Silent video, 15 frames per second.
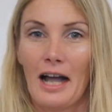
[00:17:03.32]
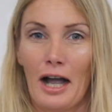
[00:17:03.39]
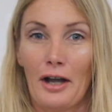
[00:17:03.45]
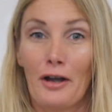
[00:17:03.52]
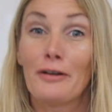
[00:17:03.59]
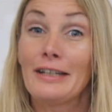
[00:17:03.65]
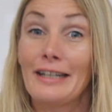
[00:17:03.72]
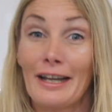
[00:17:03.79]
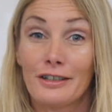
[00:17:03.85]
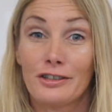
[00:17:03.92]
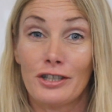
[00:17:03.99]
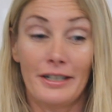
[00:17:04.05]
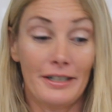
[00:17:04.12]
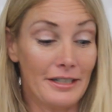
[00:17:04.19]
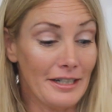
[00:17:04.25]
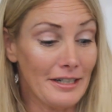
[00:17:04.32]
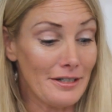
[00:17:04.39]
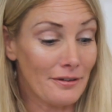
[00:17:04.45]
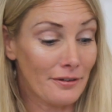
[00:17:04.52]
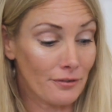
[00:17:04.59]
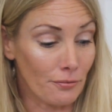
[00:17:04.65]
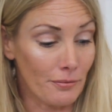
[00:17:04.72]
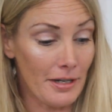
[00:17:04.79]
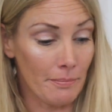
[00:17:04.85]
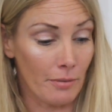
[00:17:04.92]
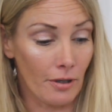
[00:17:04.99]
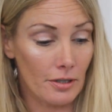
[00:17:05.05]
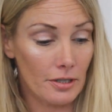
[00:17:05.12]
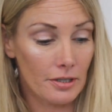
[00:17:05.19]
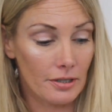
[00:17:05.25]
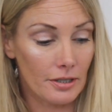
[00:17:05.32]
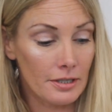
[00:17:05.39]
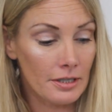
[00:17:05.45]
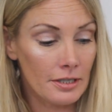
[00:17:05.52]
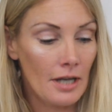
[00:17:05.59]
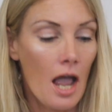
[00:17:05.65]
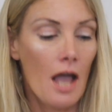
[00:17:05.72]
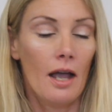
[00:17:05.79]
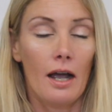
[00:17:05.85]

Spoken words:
I only actually need 3 baskets.